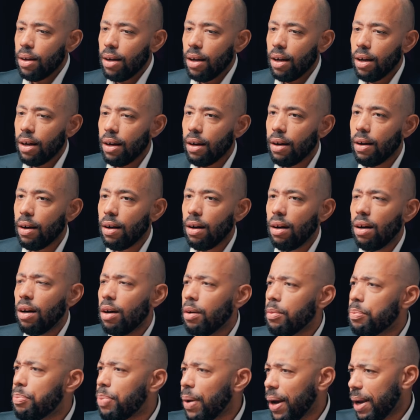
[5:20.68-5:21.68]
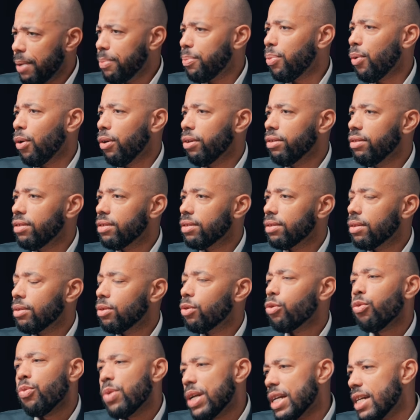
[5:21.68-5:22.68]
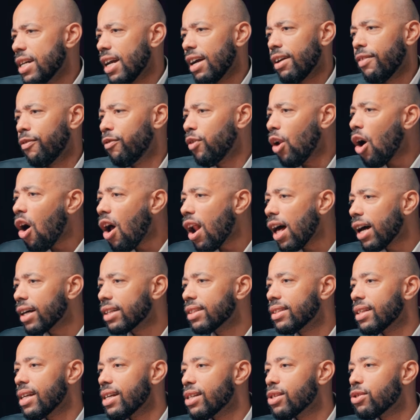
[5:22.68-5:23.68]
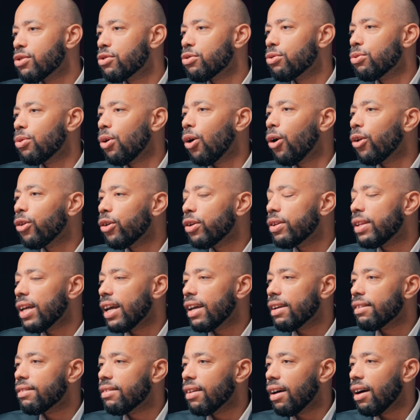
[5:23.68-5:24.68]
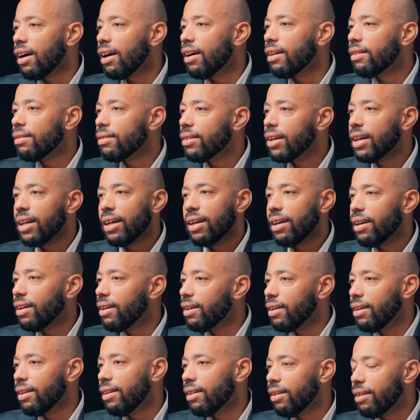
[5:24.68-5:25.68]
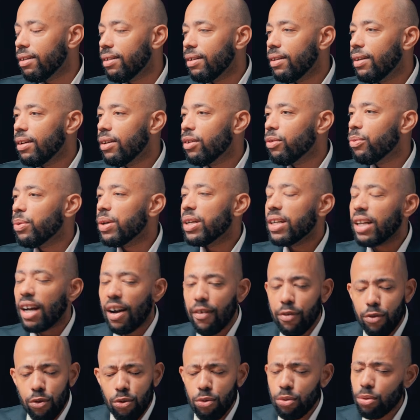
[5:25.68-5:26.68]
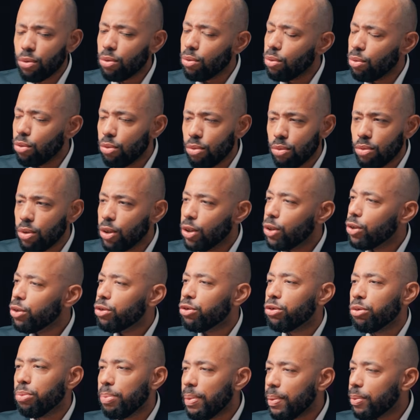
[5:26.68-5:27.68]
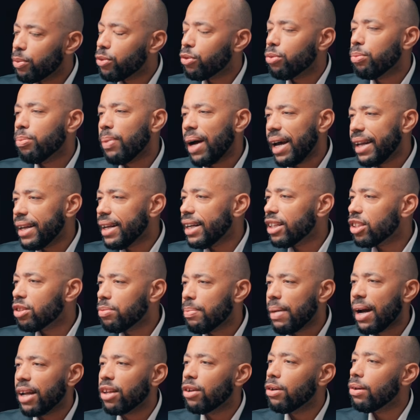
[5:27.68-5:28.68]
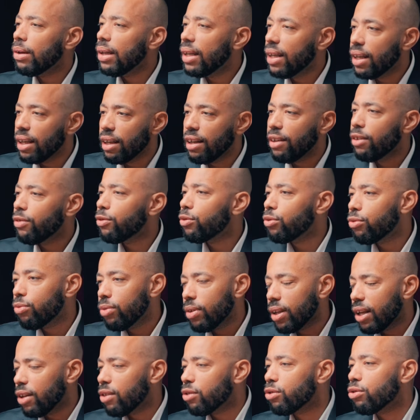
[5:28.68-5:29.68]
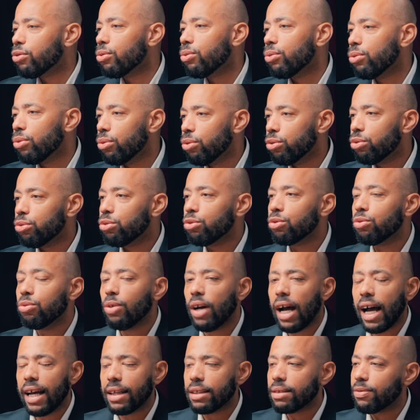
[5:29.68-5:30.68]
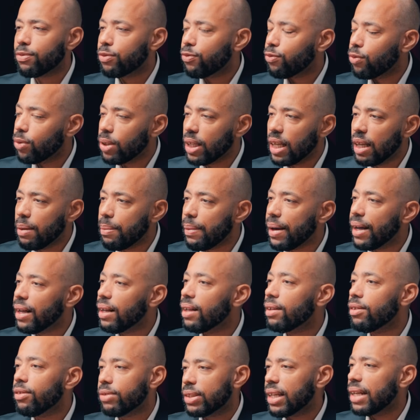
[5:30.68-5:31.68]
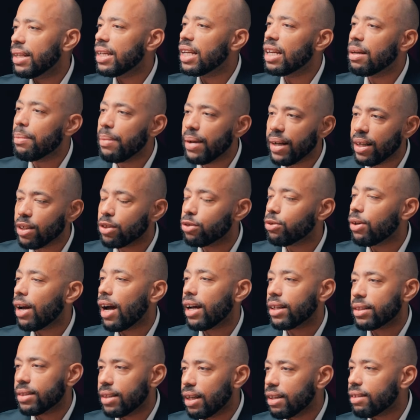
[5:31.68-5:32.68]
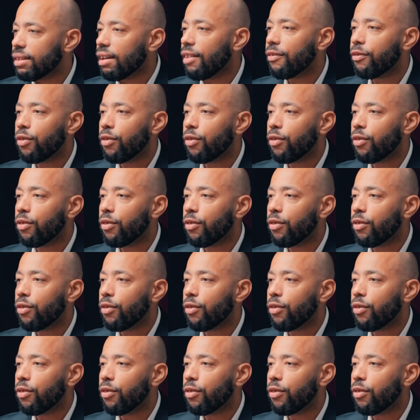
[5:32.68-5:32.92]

a pain point. We have no access to all the data. We have to manage manually and to ask for send emails to ask data